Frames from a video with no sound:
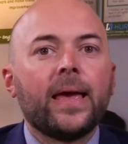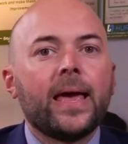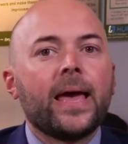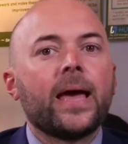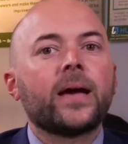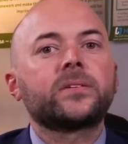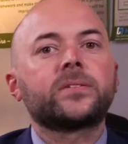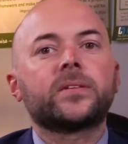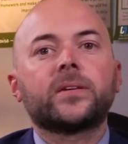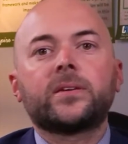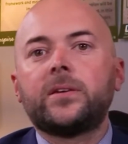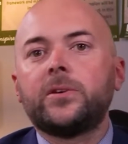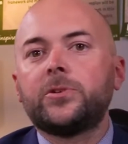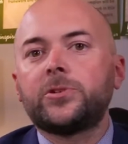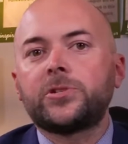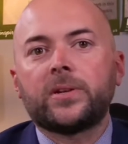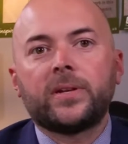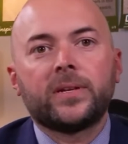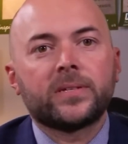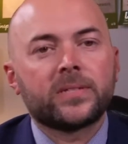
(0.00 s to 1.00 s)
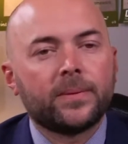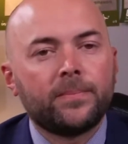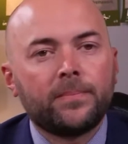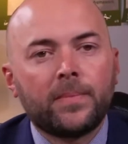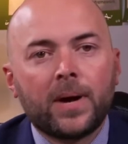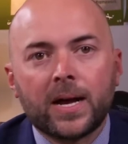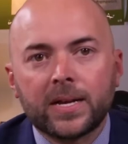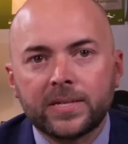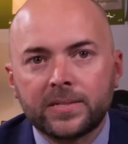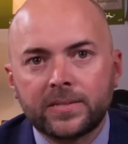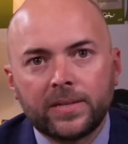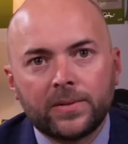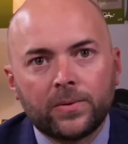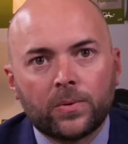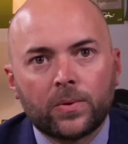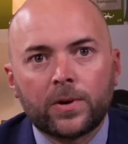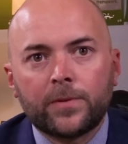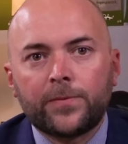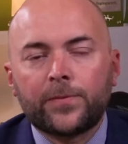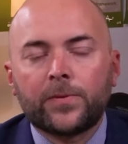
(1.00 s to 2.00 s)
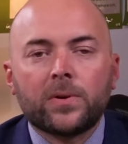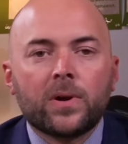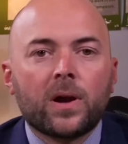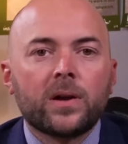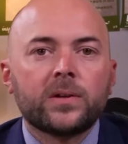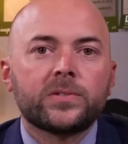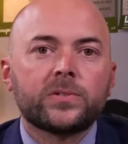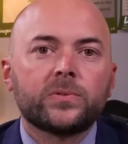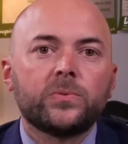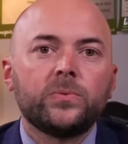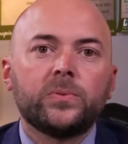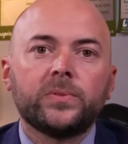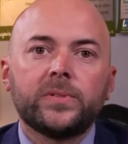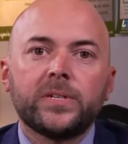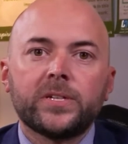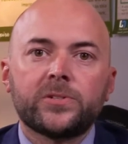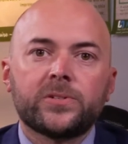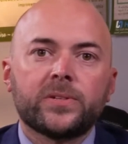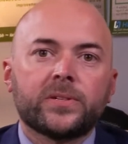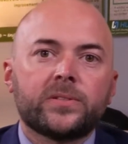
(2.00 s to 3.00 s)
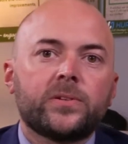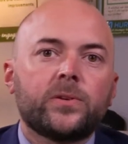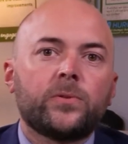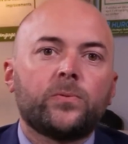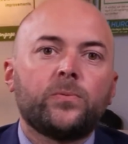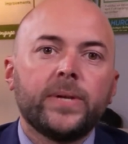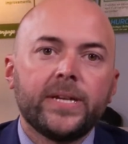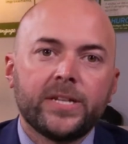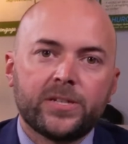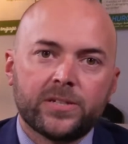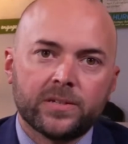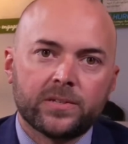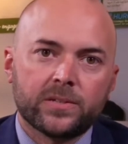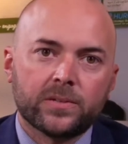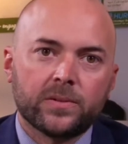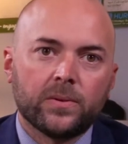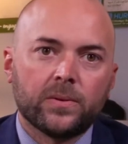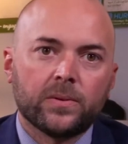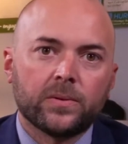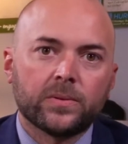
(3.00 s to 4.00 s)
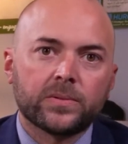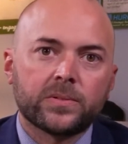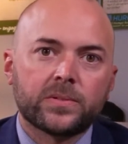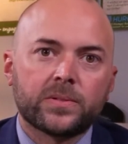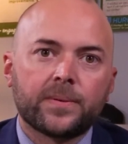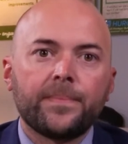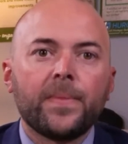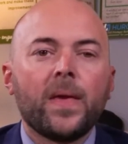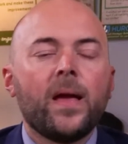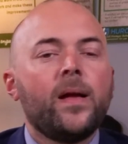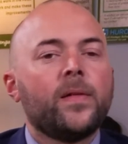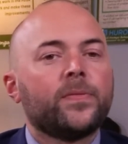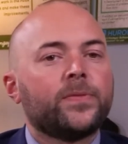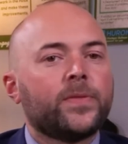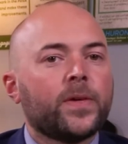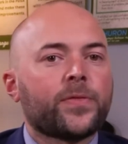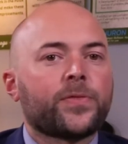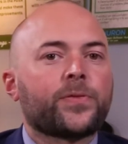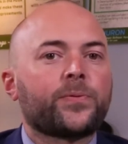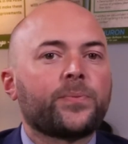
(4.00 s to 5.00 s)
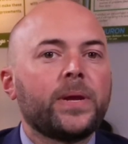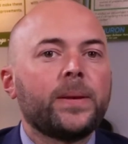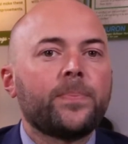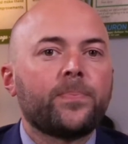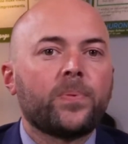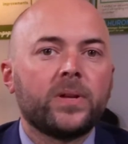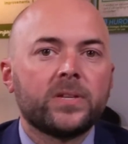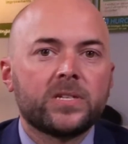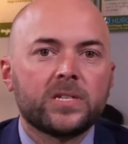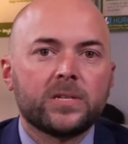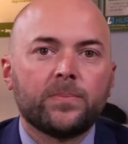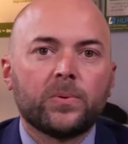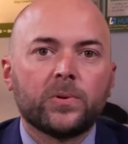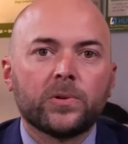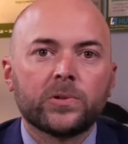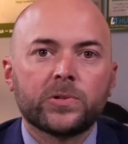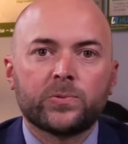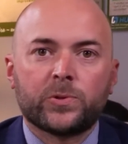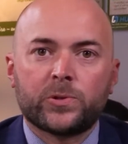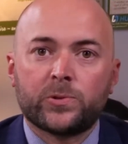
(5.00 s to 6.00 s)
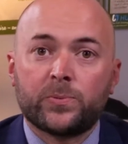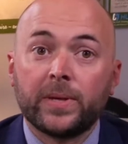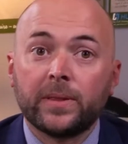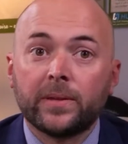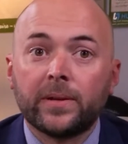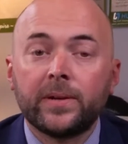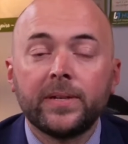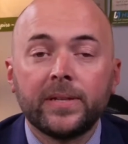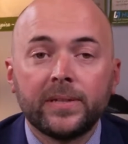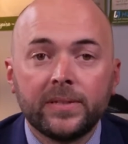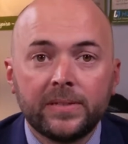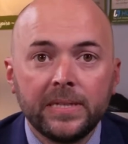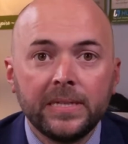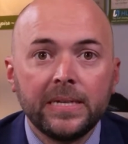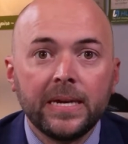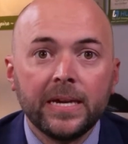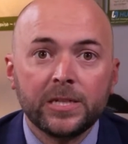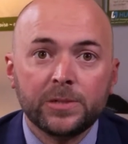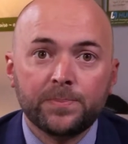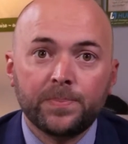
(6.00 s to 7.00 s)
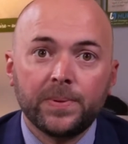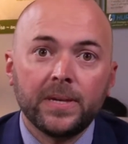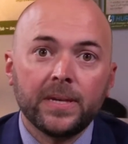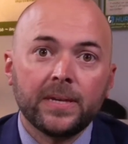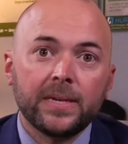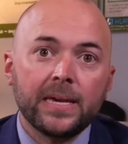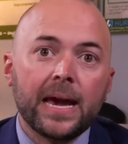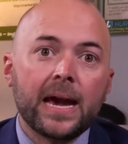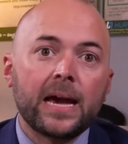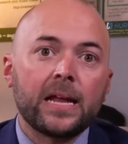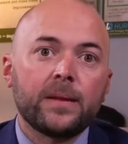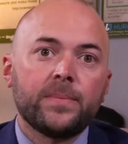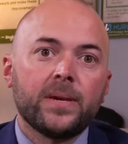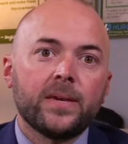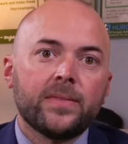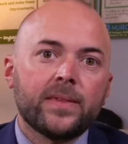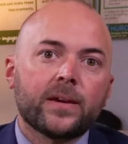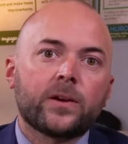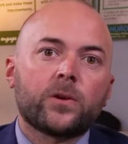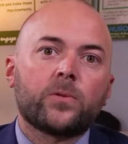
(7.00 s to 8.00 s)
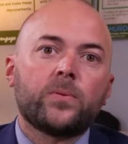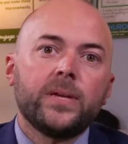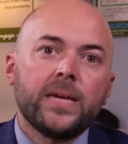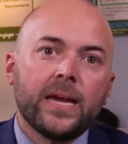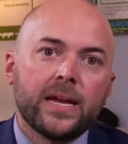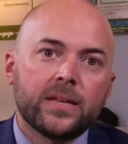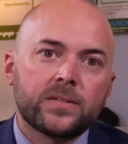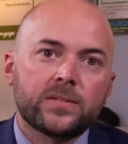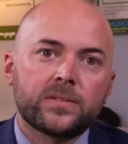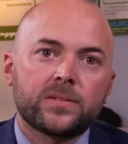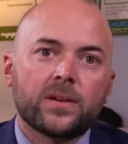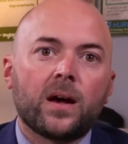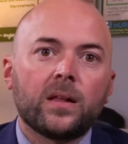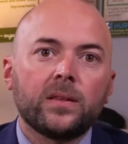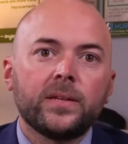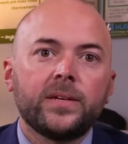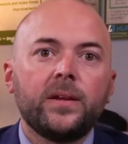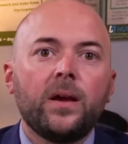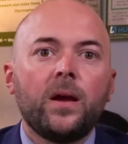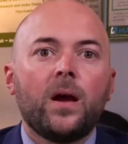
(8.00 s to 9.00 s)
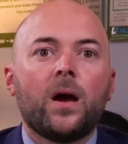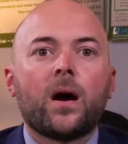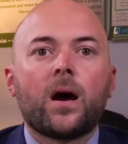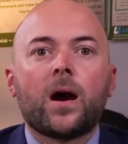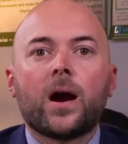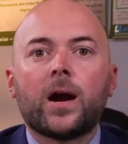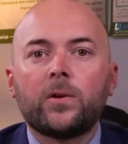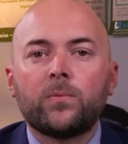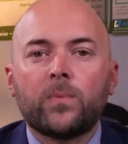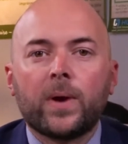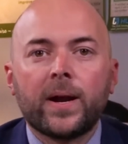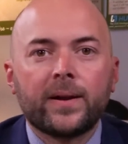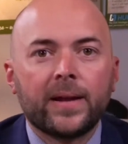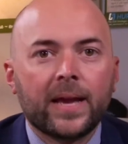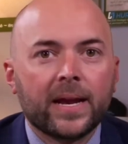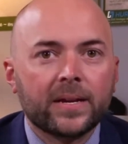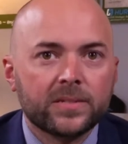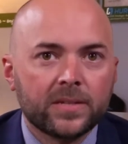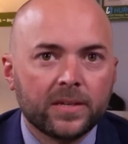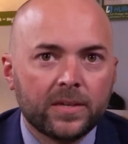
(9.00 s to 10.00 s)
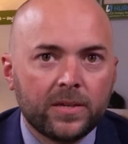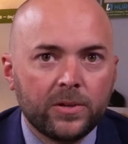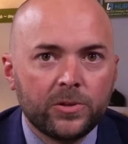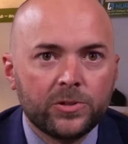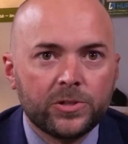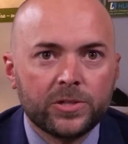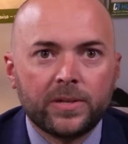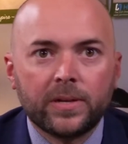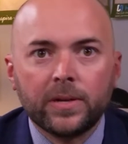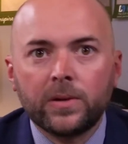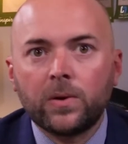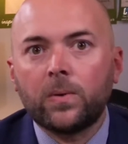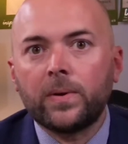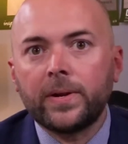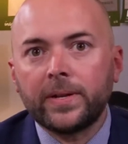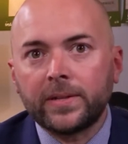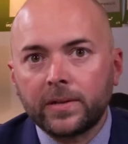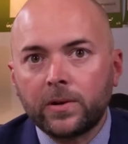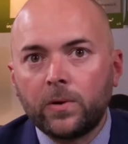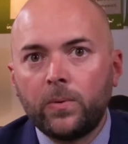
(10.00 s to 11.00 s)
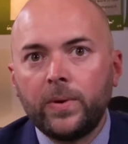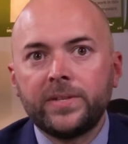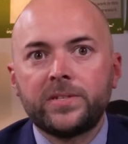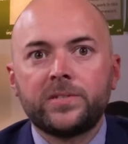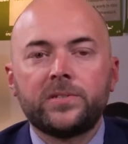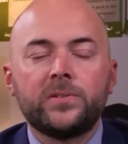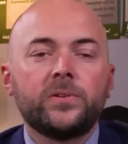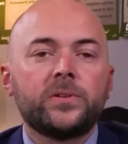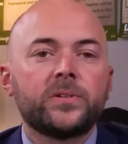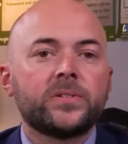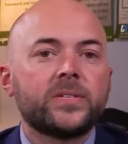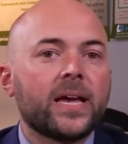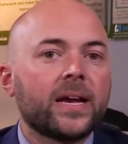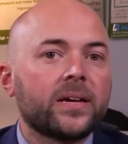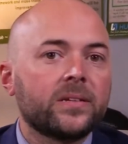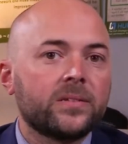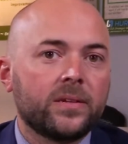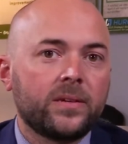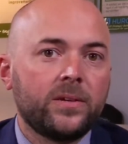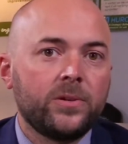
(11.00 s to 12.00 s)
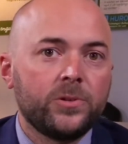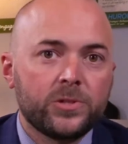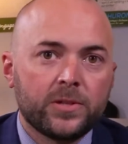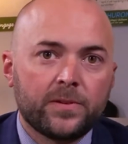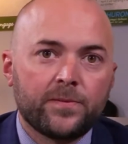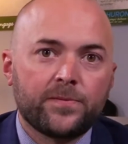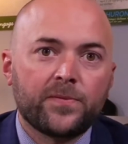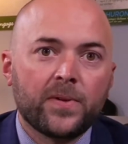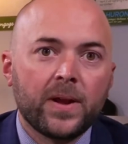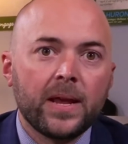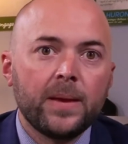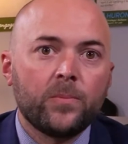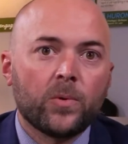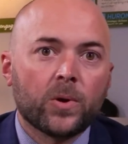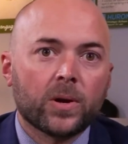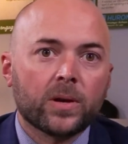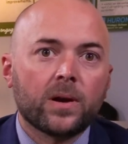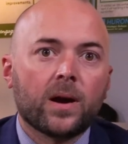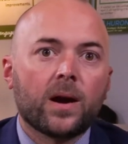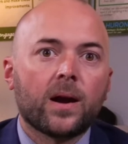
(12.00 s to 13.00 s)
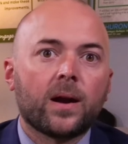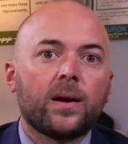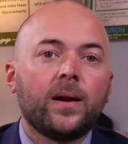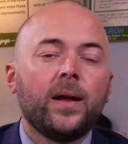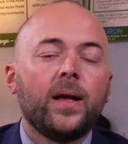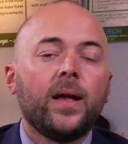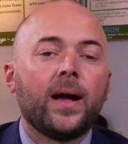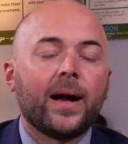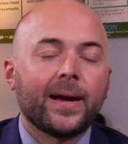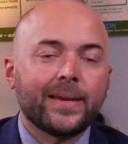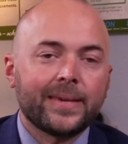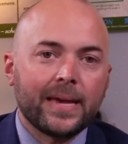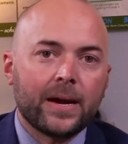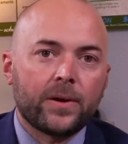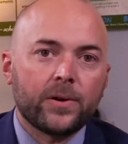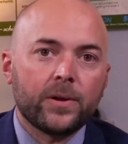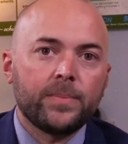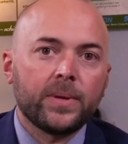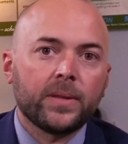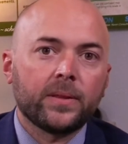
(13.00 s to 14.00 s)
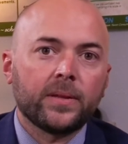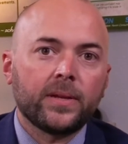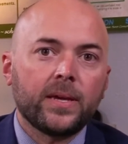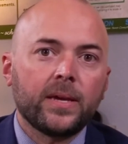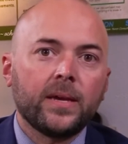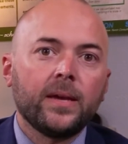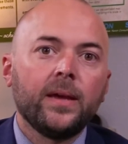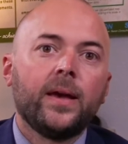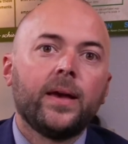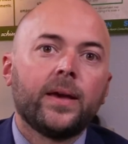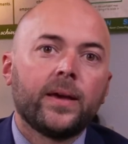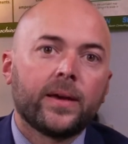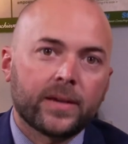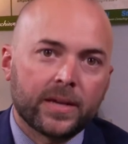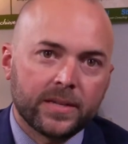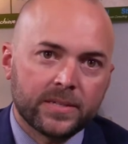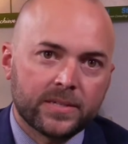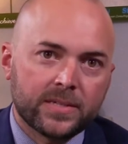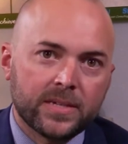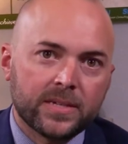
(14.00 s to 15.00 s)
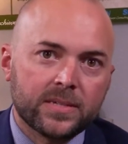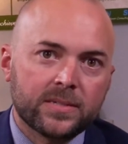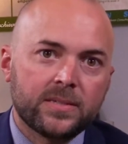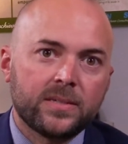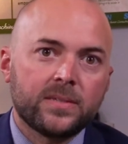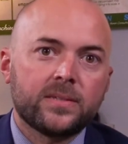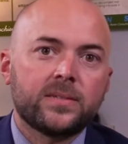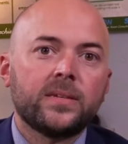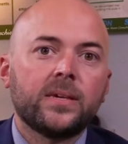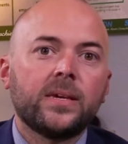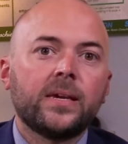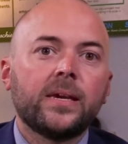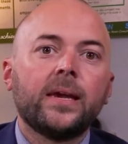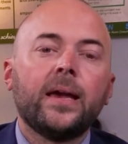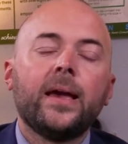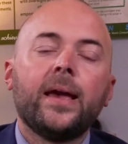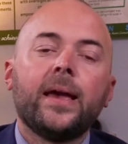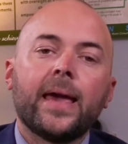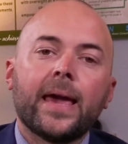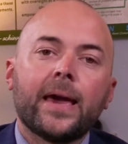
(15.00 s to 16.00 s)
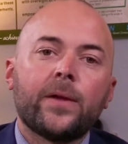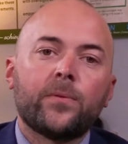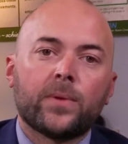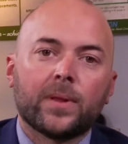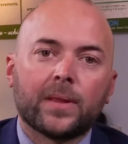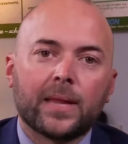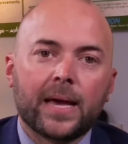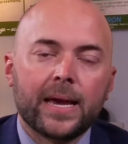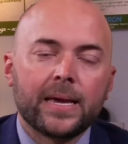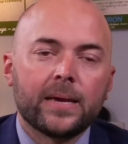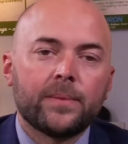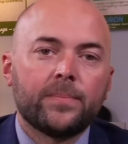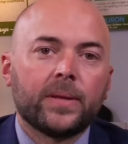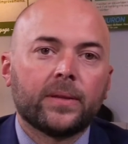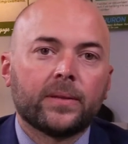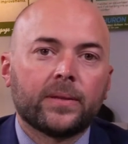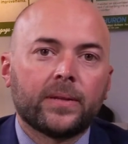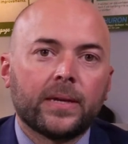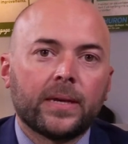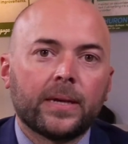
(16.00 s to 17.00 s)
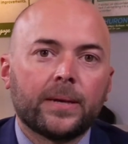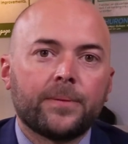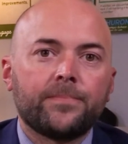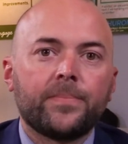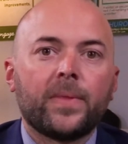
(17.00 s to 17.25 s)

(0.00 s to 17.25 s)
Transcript: Execution is a must in order for our school district to reach its goals. The 3 principles which we learned in DHP Academy that create solid, hardwired execution according to Quinn Studer's execution framework are accountability, consistency, and reliability.